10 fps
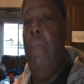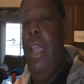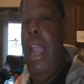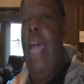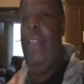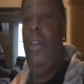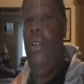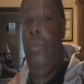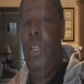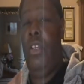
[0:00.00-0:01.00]
And I
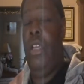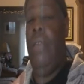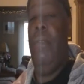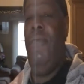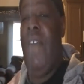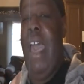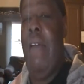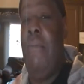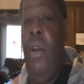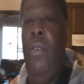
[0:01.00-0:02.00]
told him he should give me
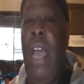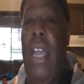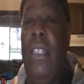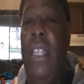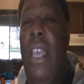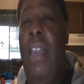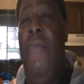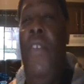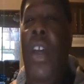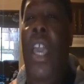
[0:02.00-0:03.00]
$5 more
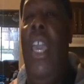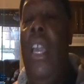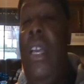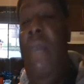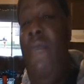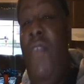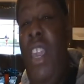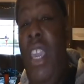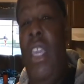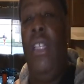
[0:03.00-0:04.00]
for an
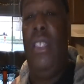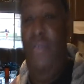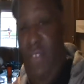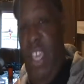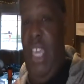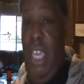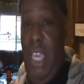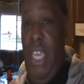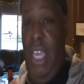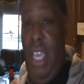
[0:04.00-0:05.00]
inconvenience fee.
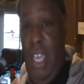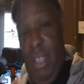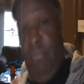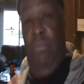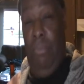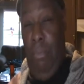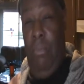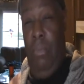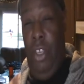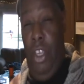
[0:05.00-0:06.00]

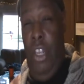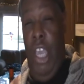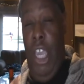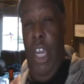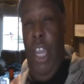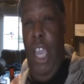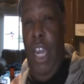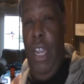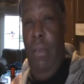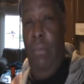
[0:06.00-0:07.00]
You think he
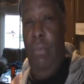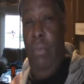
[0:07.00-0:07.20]
did it?